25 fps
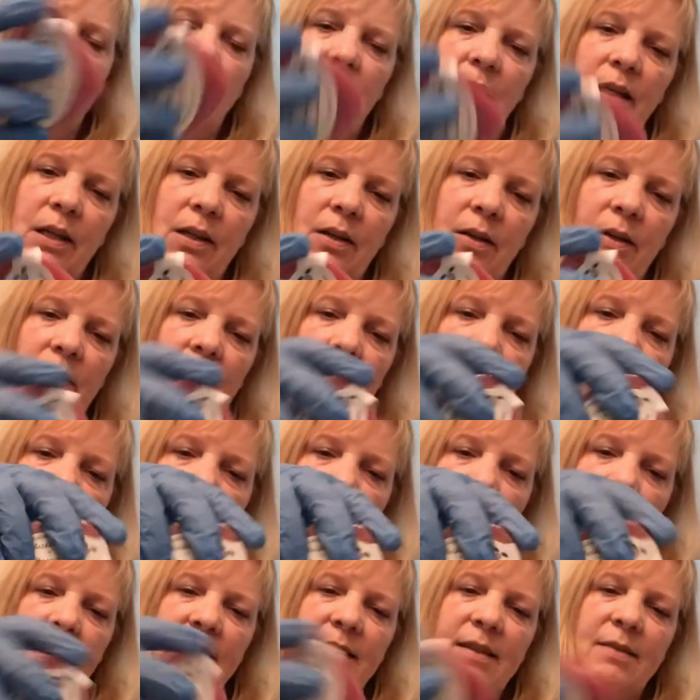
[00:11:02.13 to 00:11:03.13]
you know
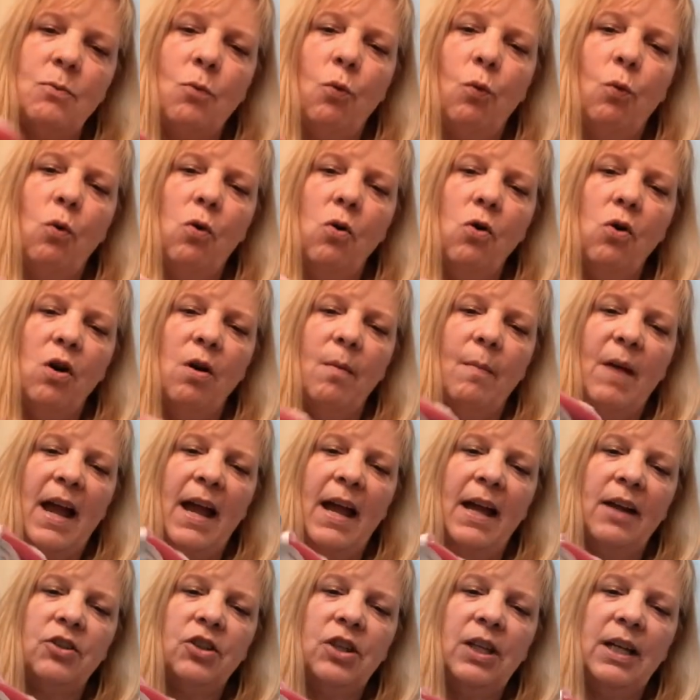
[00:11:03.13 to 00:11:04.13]
it's warm I
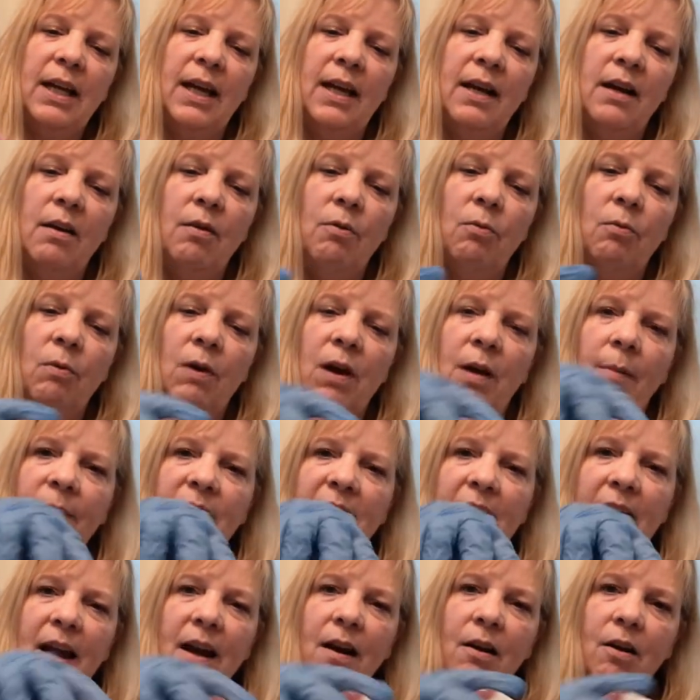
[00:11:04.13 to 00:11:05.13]
actually kind of rub
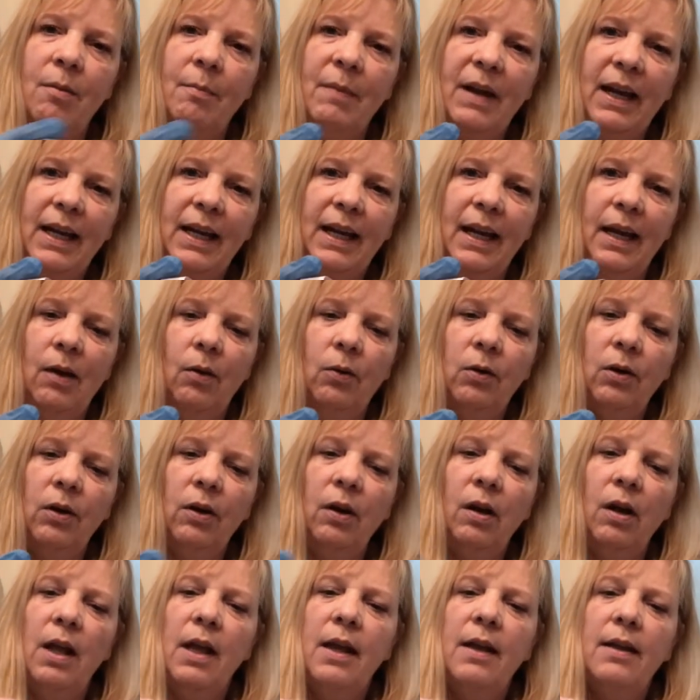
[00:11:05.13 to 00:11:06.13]
that on my
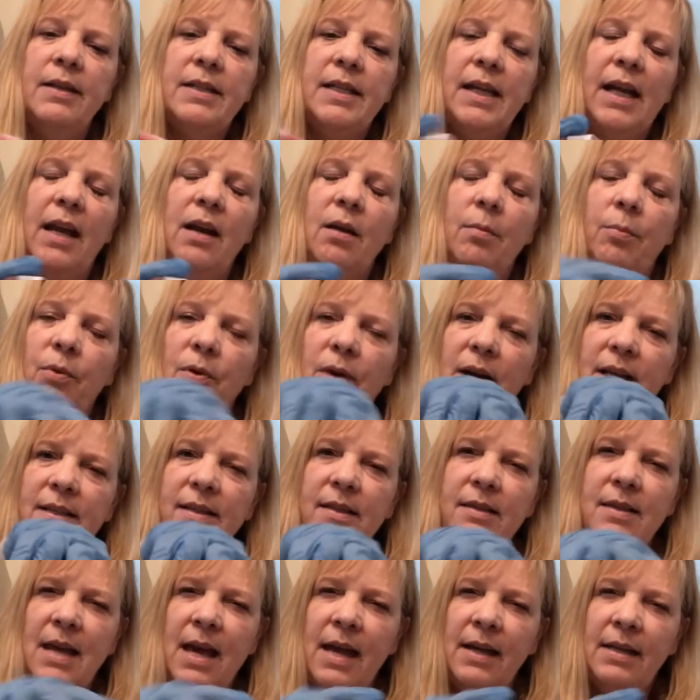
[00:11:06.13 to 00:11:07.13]
counter to kind of
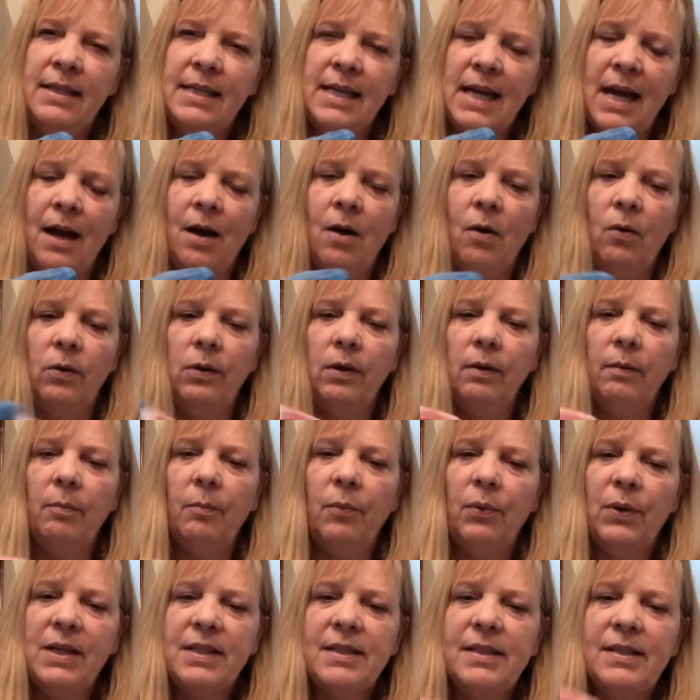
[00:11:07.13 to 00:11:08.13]
press that down
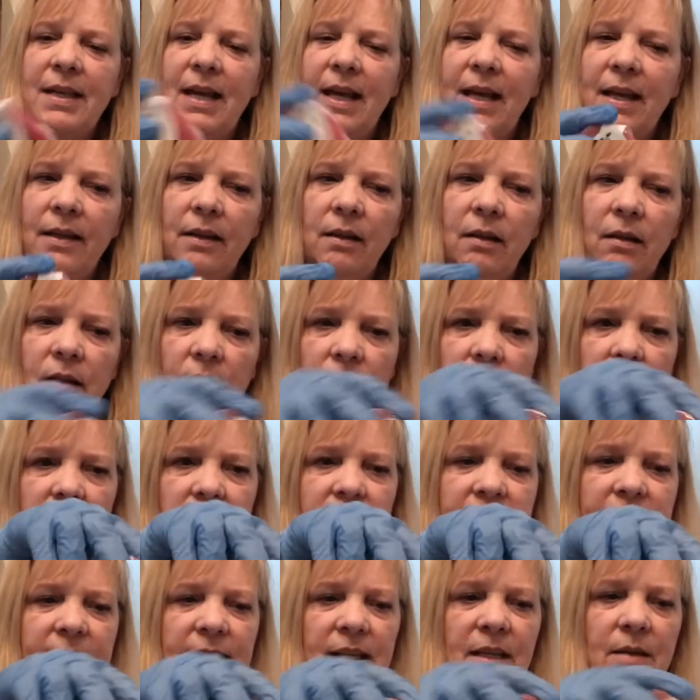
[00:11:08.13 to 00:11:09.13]
press that little
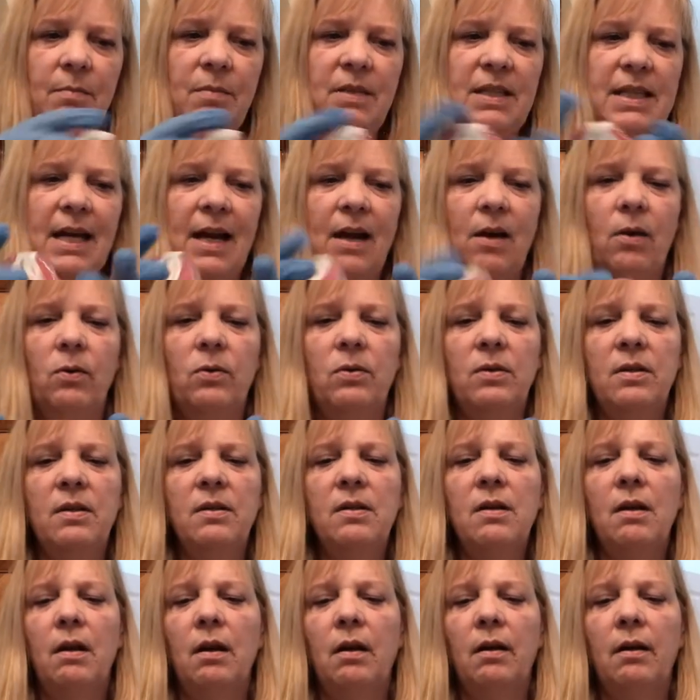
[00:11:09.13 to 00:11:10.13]
seam down
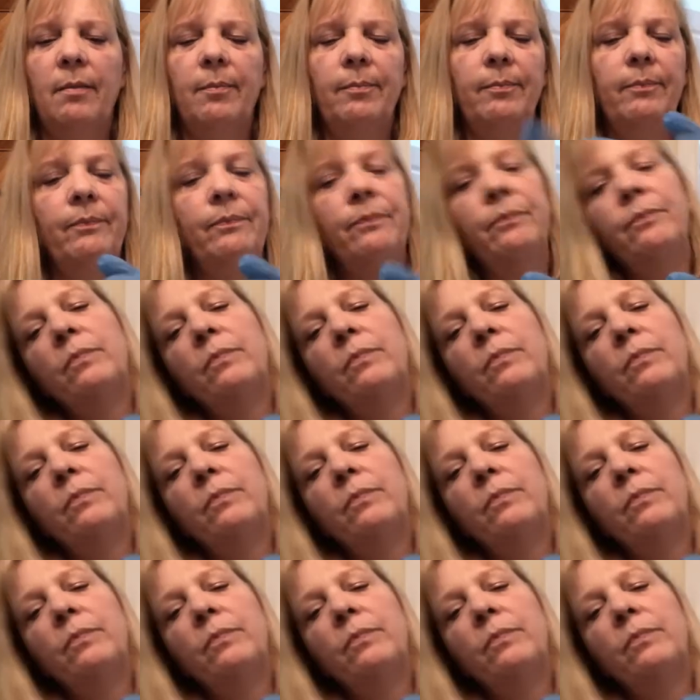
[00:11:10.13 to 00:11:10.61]
um,